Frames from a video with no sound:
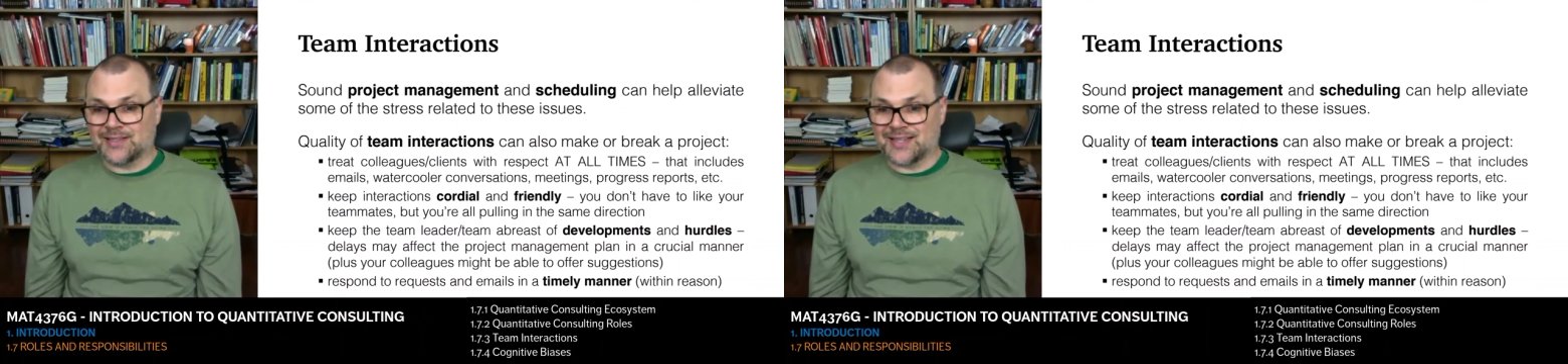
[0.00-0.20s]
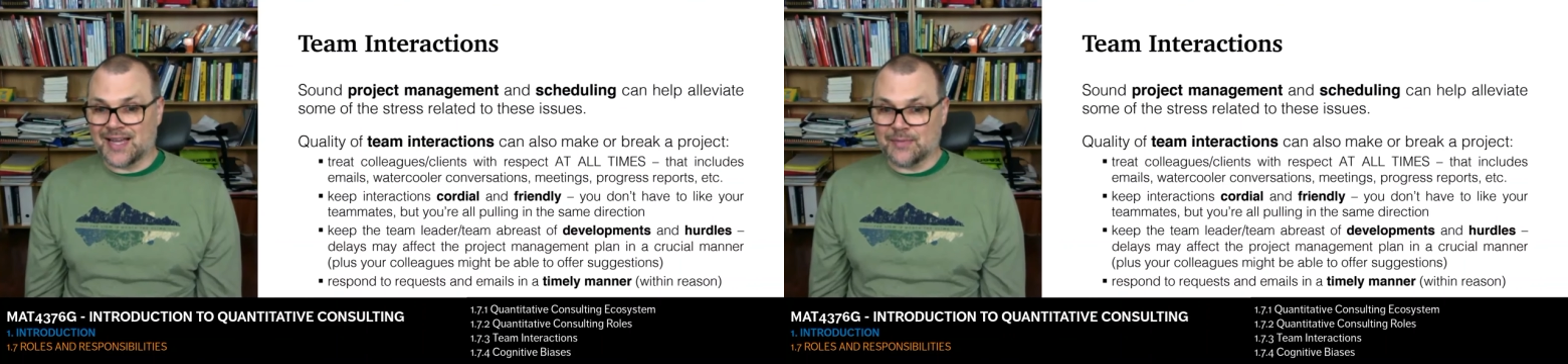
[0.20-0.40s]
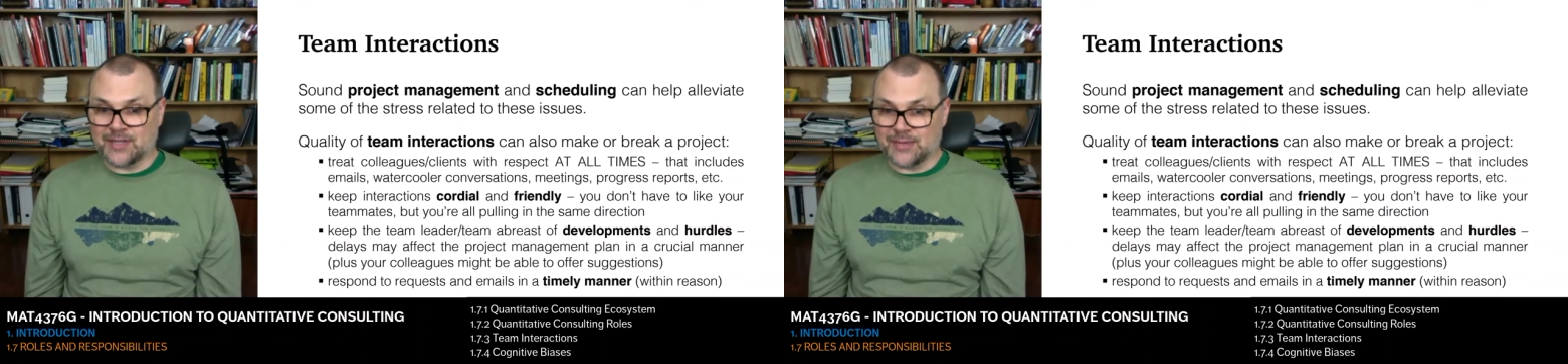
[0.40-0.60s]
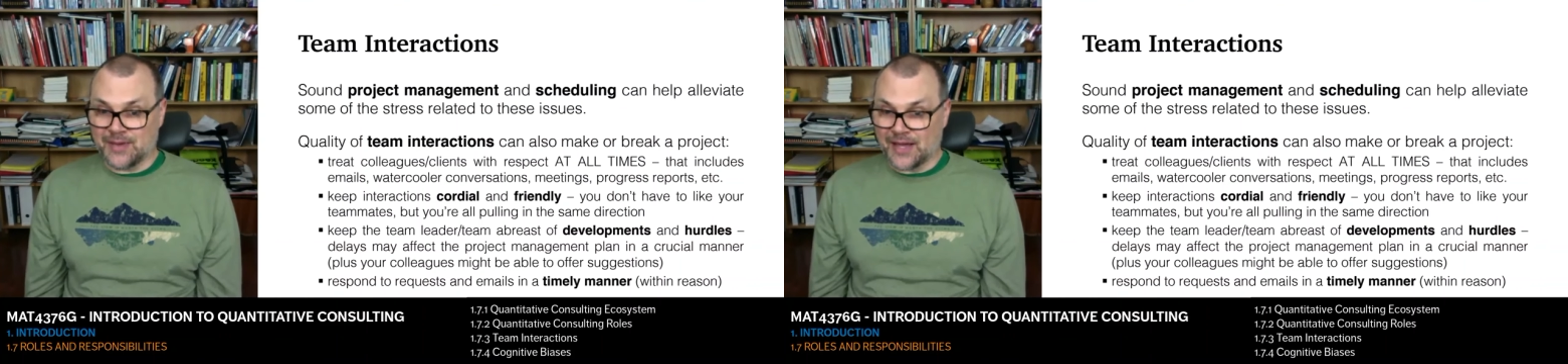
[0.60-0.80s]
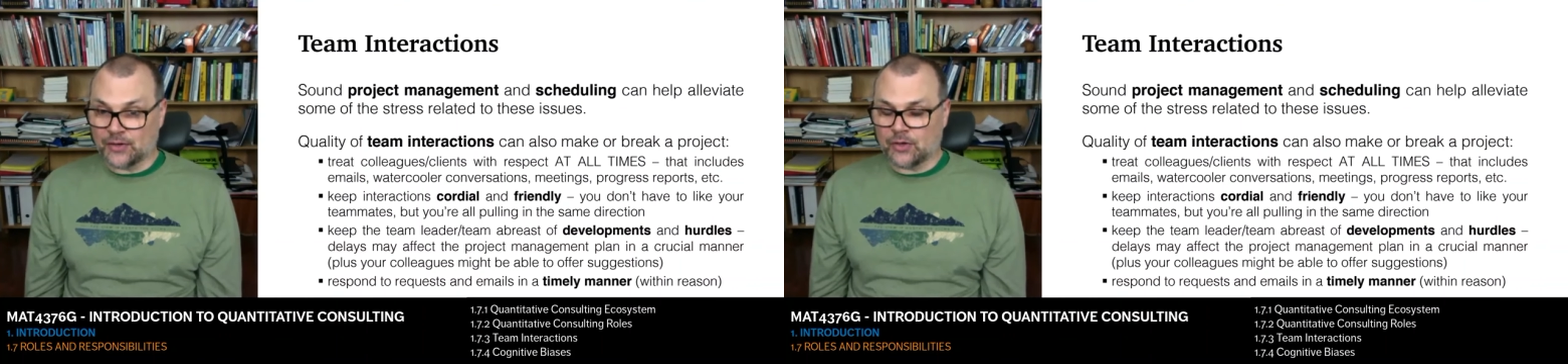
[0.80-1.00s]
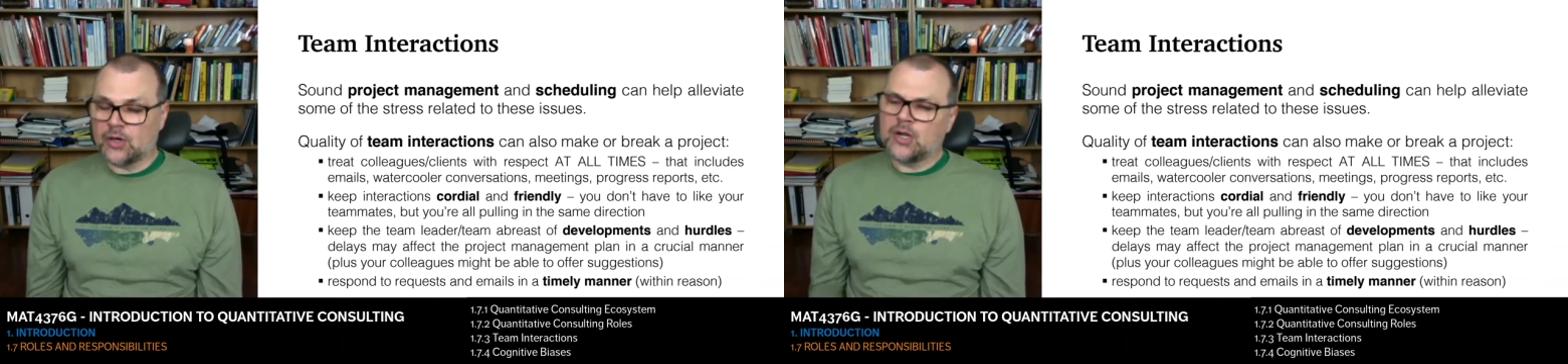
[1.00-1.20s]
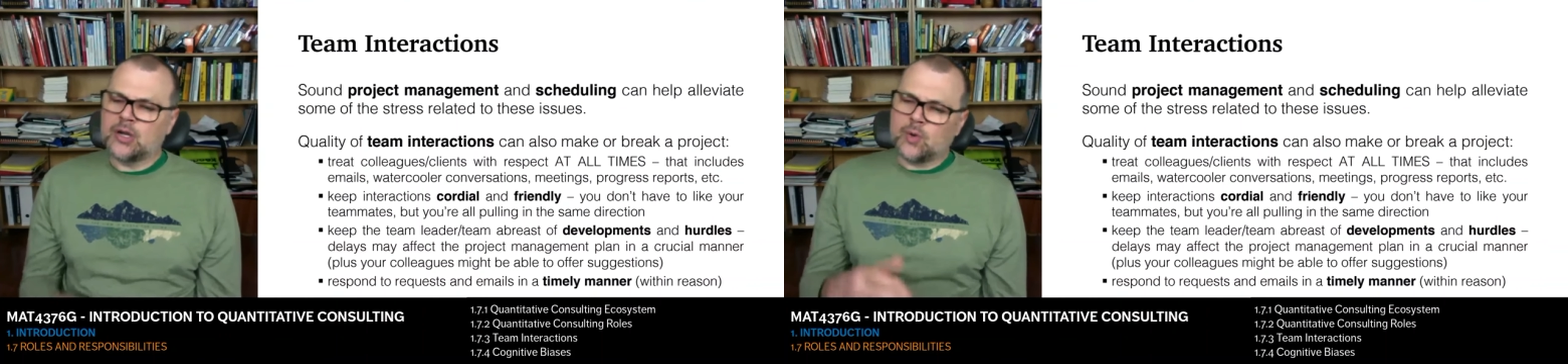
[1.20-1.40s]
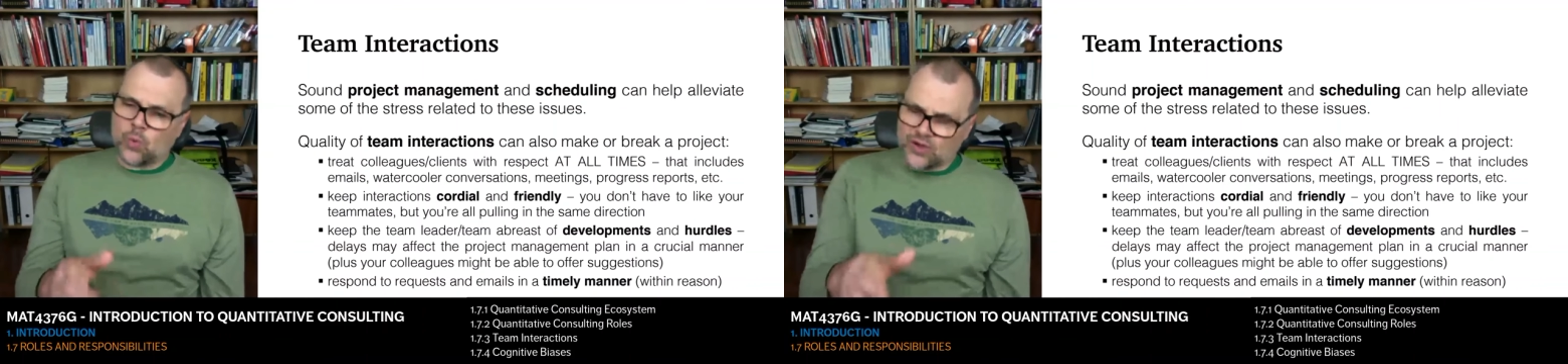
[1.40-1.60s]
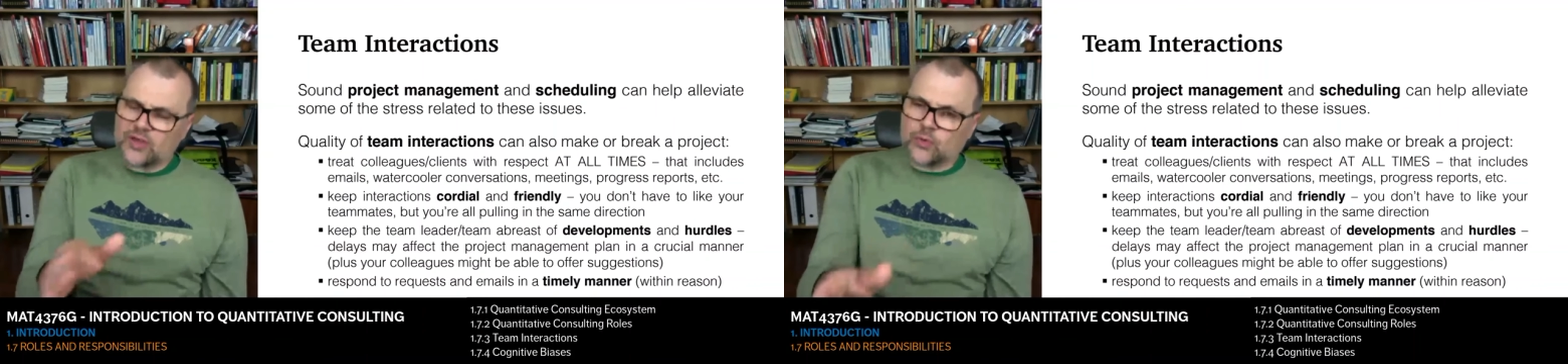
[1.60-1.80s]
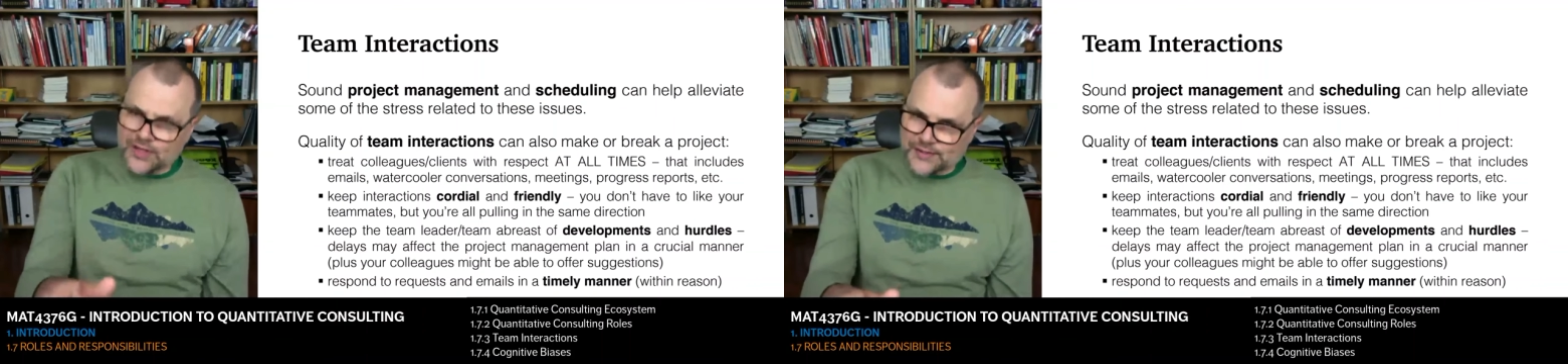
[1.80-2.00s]
timely manner,
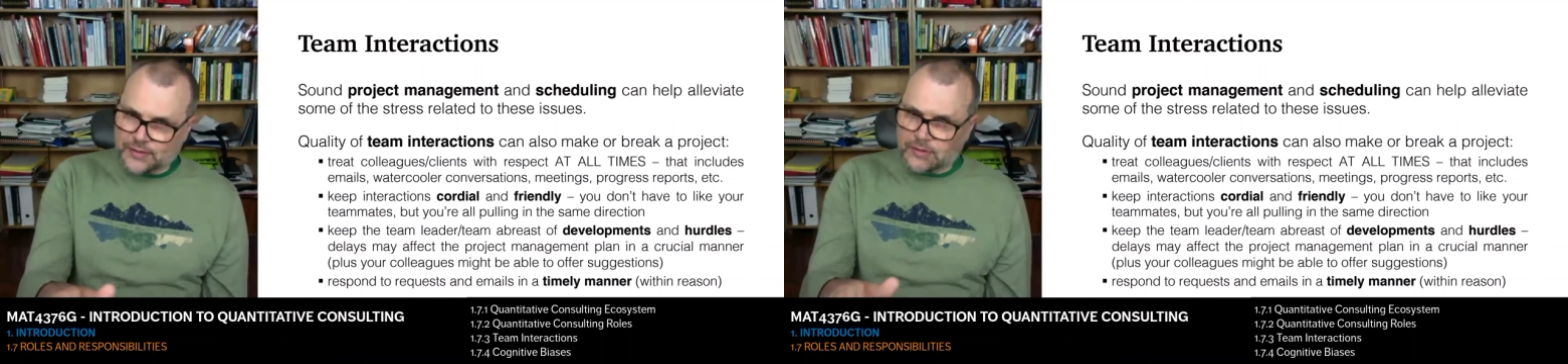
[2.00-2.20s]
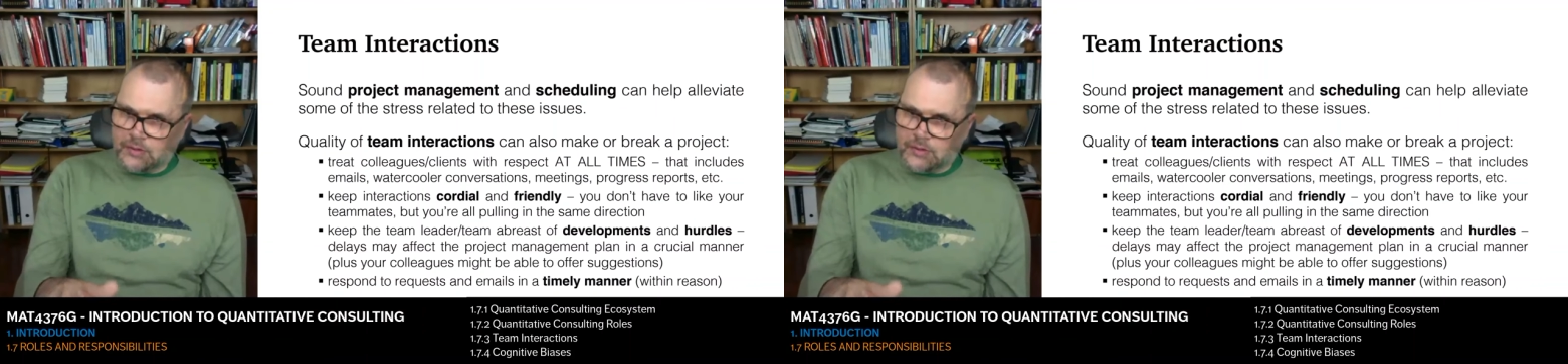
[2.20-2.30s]
within reason.